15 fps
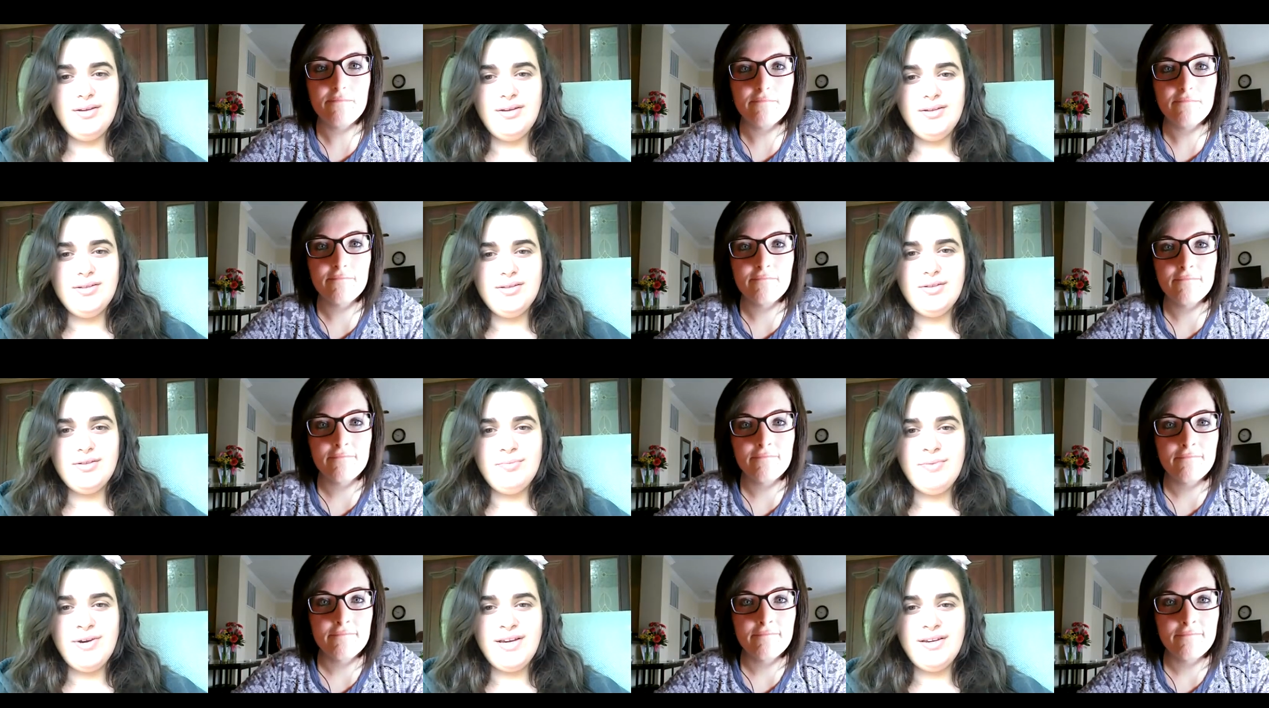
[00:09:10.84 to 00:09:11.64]
Speaker 1: So
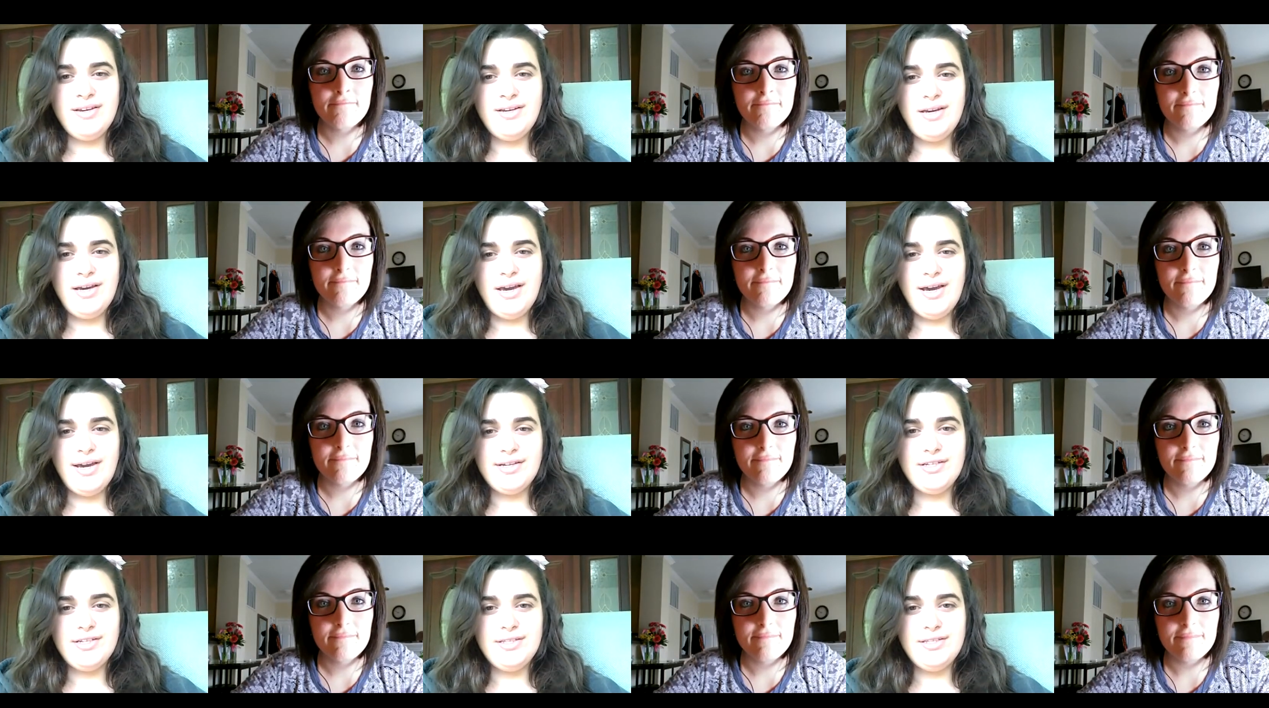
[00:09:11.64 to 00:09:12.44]
my
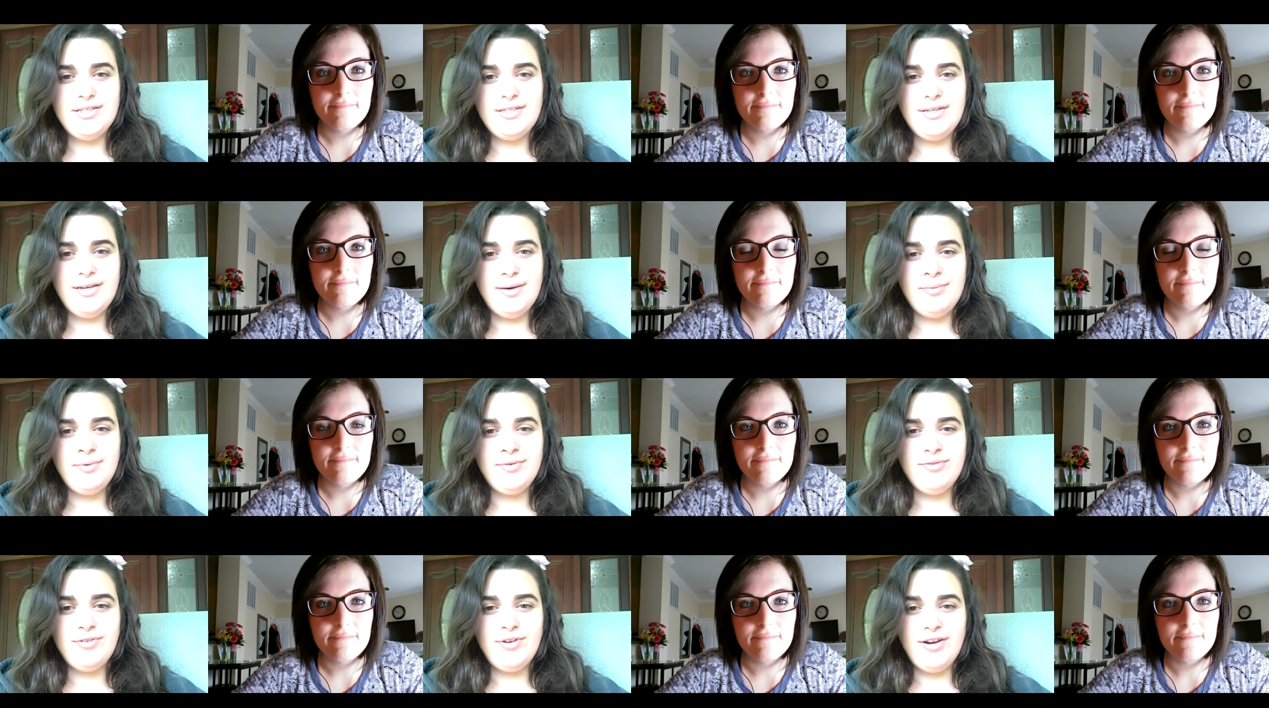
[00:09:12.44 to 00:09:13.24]
action step
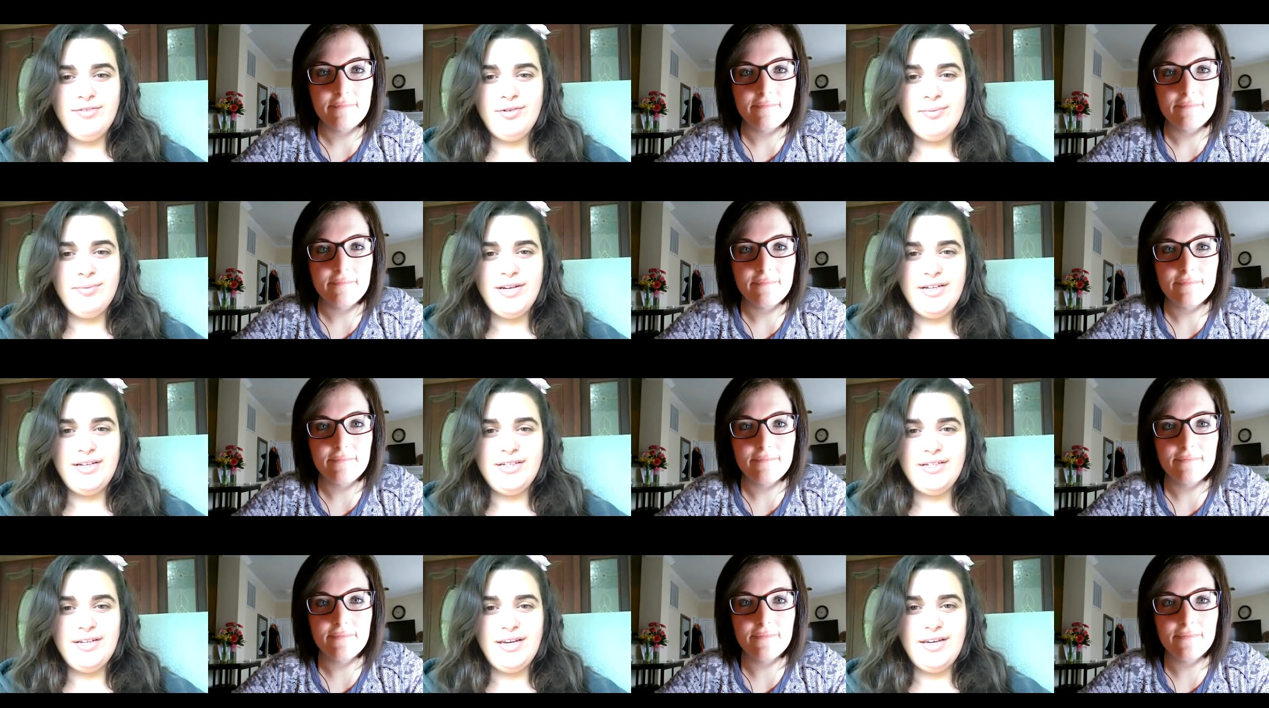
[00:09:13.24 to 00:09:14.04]
for everybody
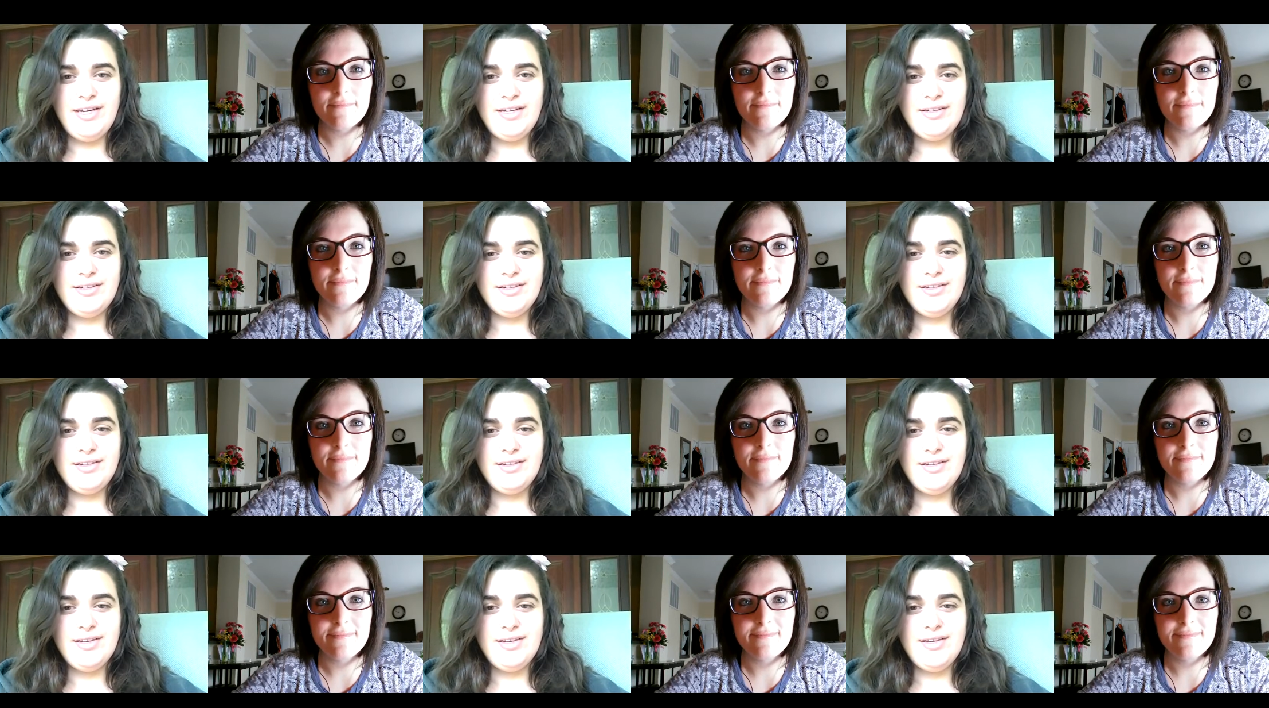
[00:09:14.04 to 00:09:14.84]
today
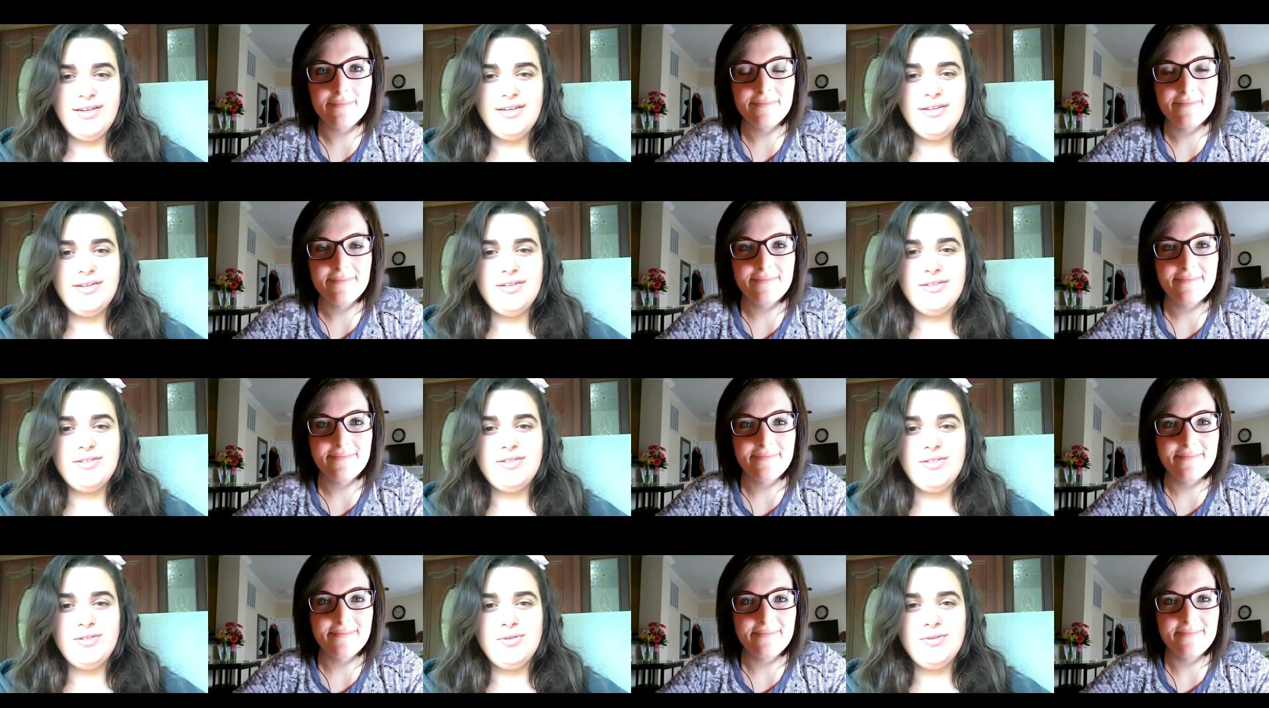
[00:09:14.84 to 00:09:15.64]
is
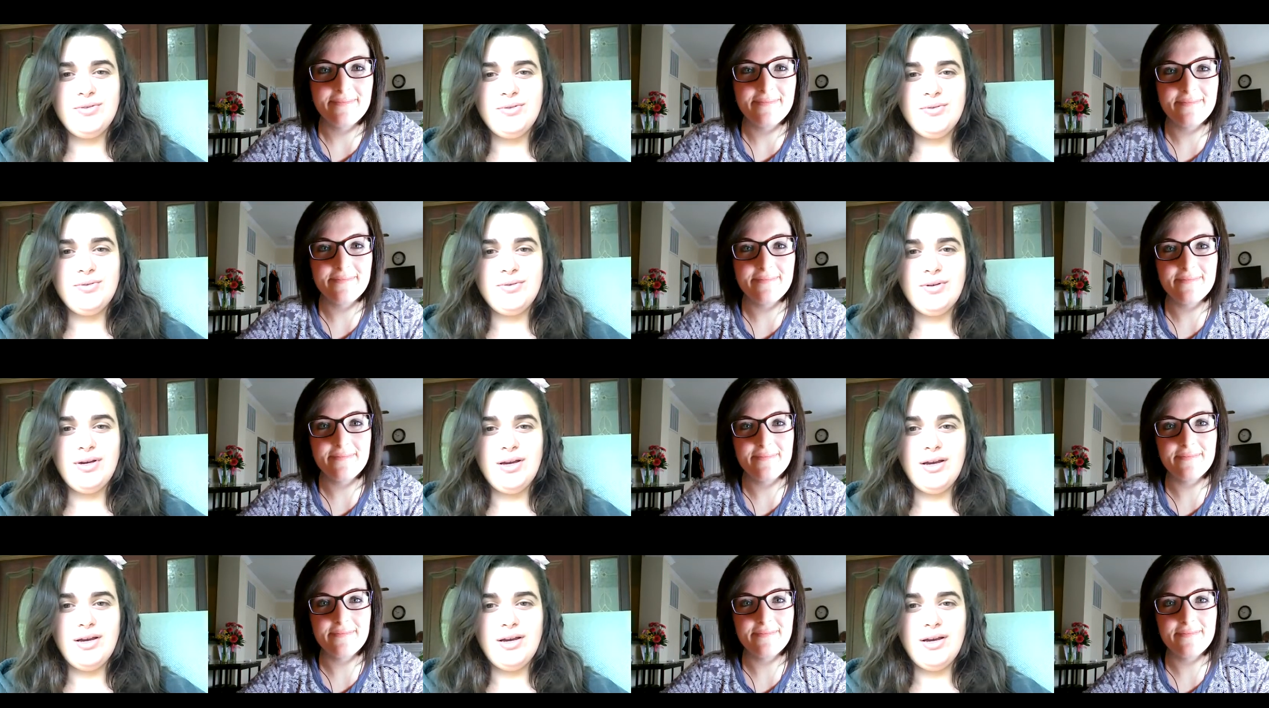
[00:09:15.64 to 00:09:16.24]
to